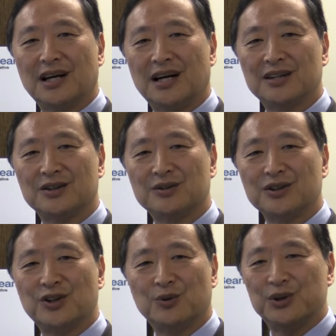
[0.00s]
um,
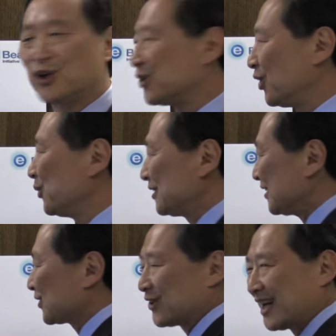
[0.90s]
you know, we don't know which
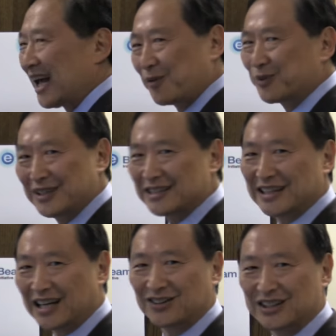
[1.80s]
is going to happen
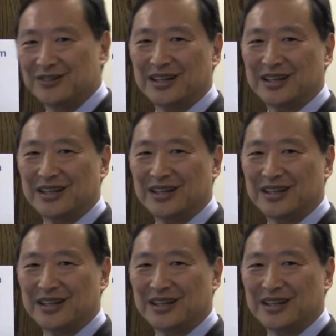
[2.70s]
exactly,